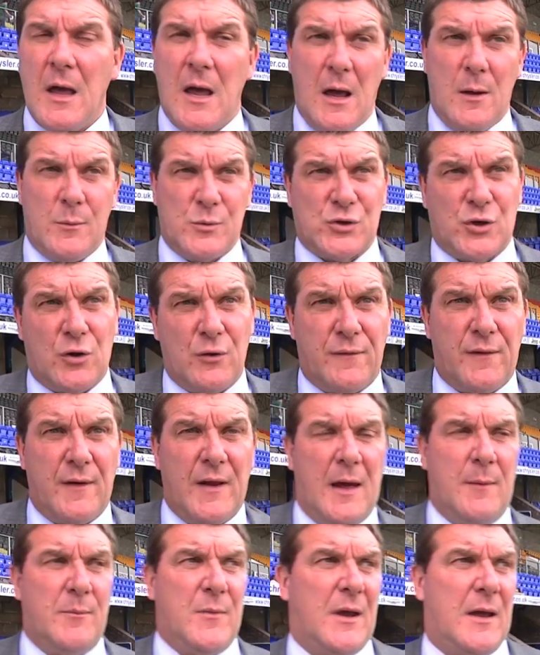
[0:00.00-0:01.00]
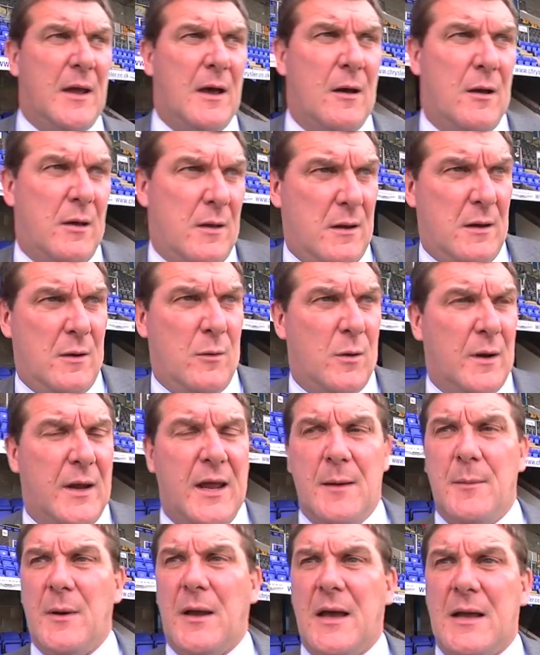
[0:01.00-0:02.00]
It was good for them to get a, you know a
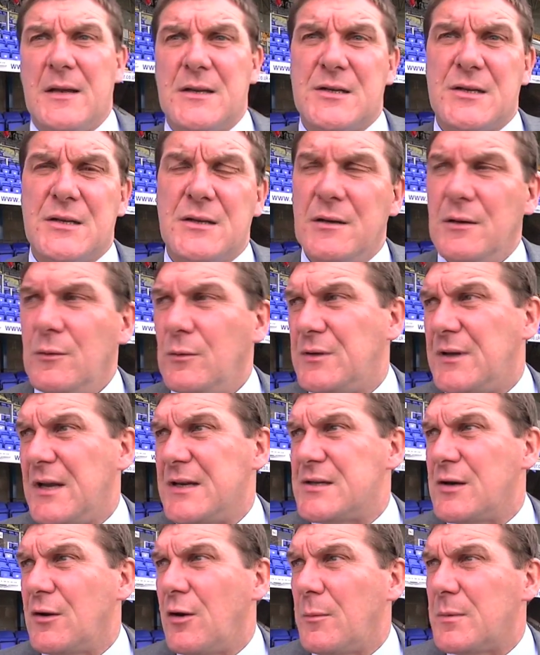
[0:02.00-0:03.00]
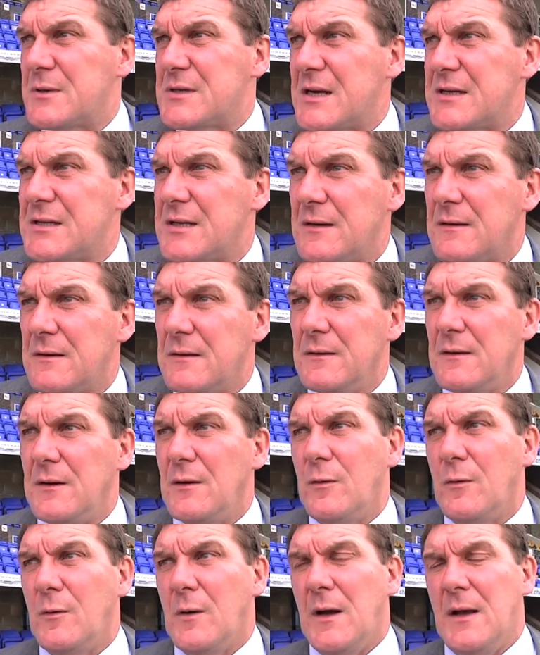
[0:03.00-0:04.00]
game against you know decent opposition, you
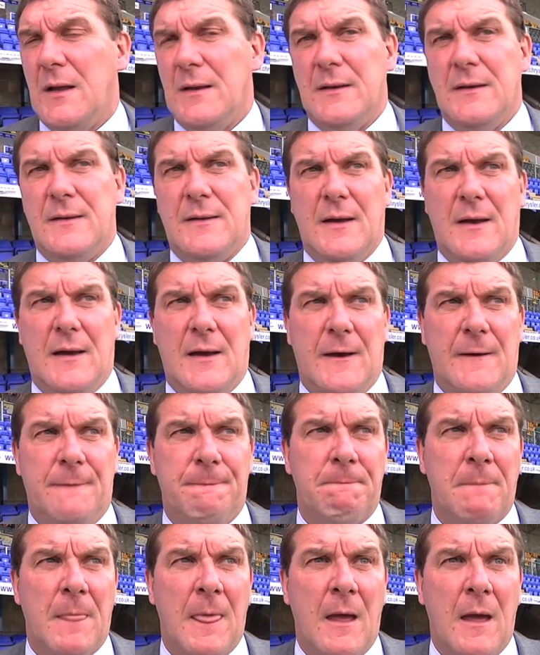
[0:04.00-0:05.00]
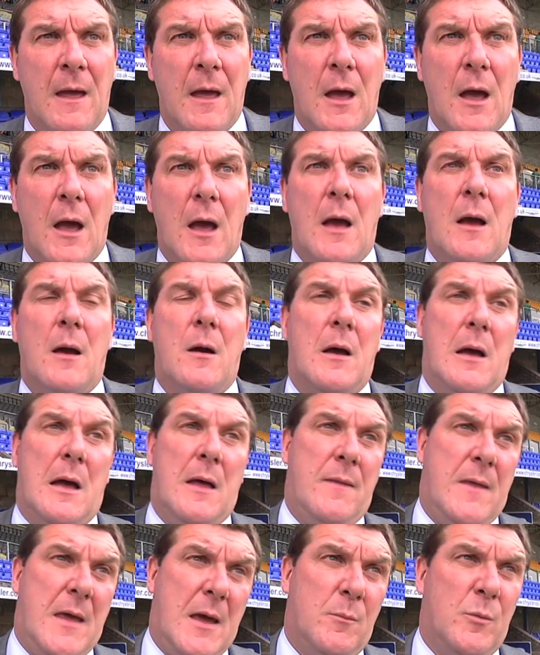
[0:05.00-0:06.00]
know, and uh,
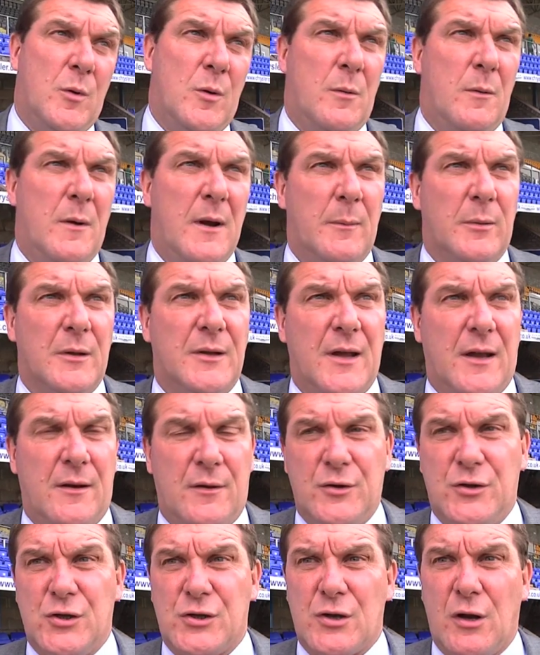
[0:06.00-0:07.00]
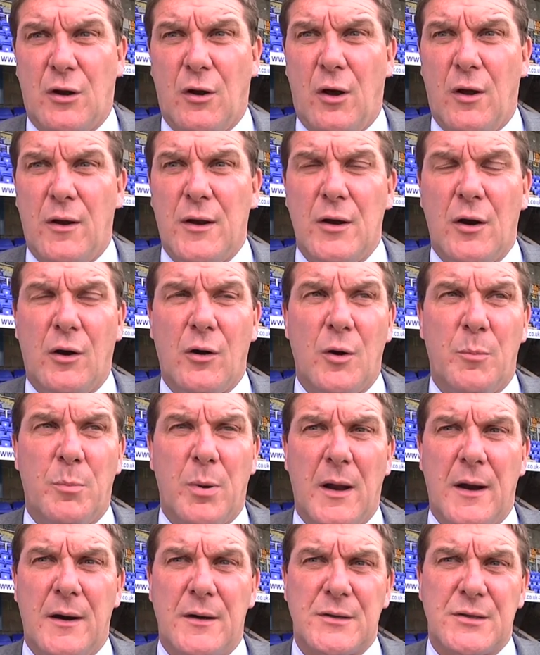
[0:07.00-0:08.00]
and then we were able to introduce a lot of the younger
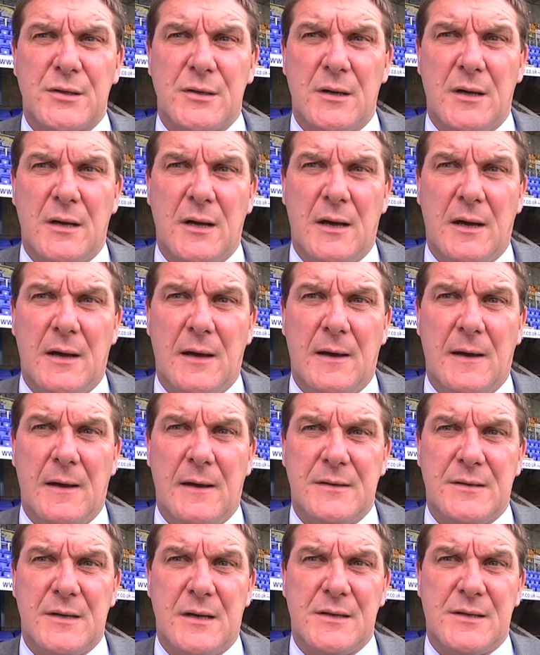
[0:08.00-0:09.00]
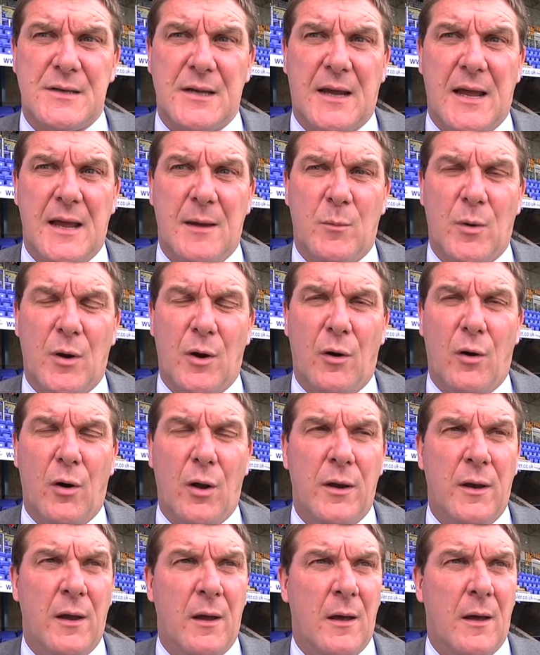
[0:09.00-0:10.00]
players uh, as, as the game went
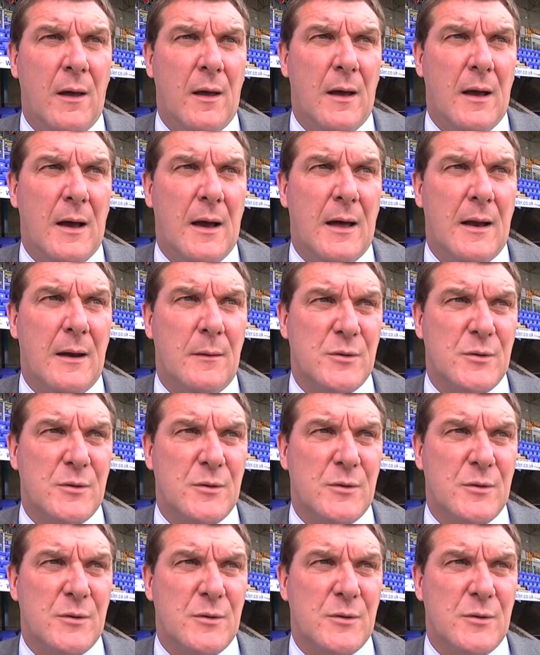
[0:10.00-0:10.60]
on, and it